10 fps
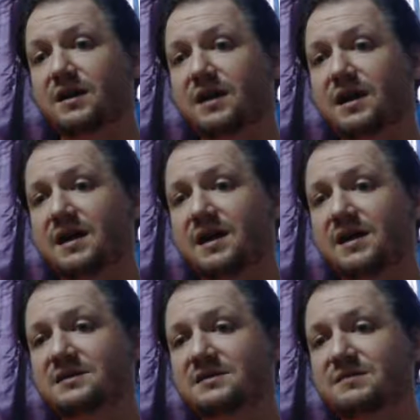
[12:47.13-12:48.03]

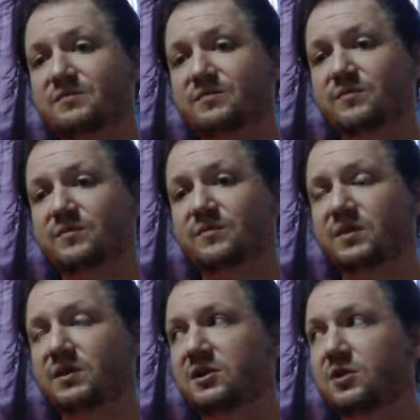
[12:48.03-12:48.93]
And
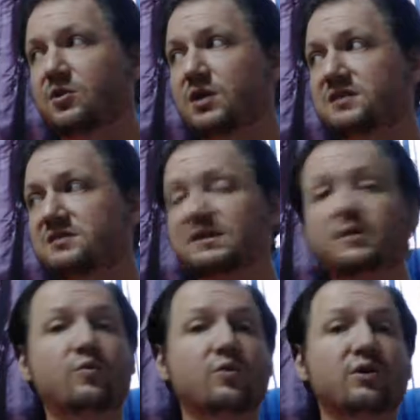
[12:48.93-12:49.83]
you know, constantly
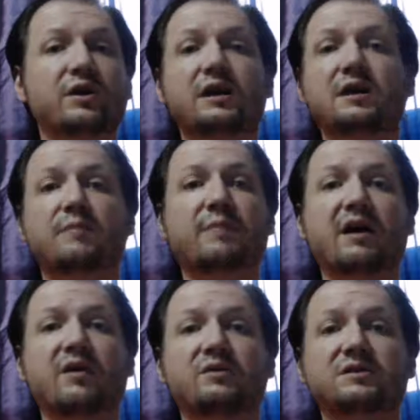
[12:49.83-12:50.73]
worrying
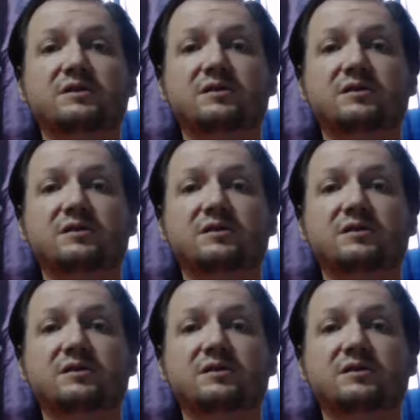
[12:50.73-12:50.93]
about